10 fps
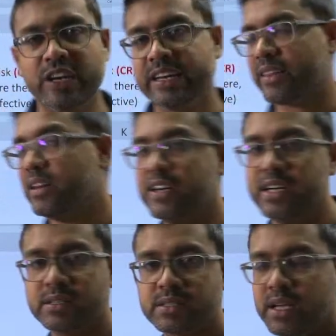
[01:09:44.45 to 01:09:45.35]
In other
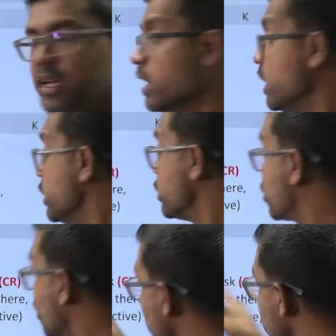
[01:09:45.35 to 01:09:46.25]
words,
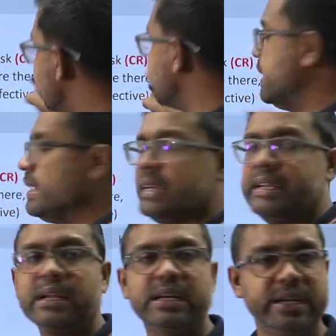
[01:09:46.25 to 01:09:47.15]
through these
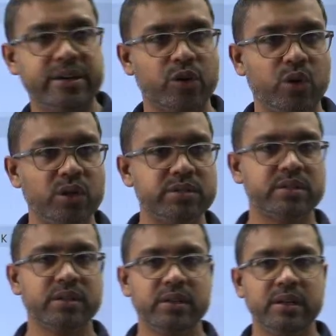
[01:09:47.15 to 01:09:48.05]
internal controls,
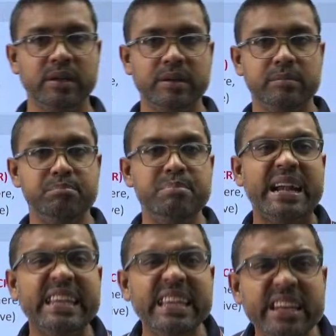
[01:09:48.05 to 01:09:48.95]

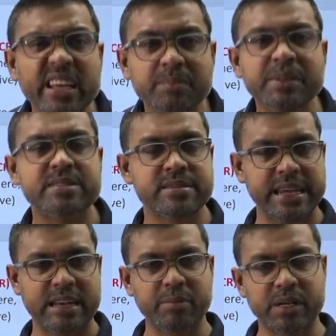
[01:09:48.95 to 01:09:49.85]
material
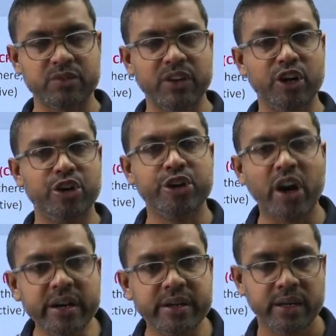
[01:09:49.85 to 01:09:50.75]
misstatements will
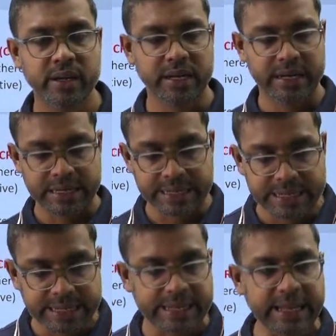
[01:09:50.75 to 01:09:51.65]
not
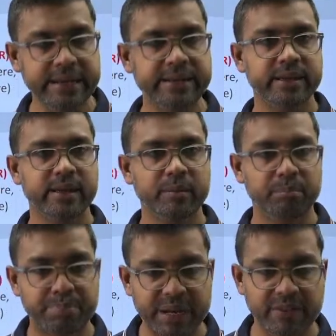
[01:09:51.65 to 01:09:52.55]
detect,
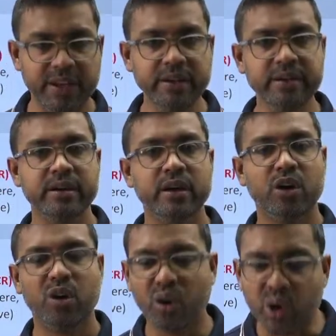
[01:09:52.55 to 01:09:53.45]
prevent,
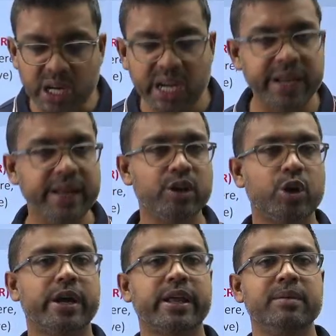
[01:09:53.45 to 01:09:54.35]
or correct on
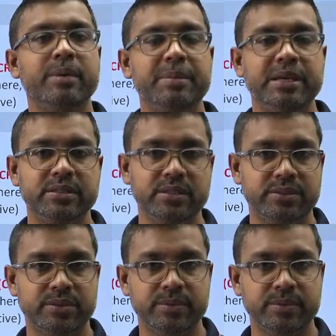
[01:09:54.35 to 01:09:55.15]
a timely basis.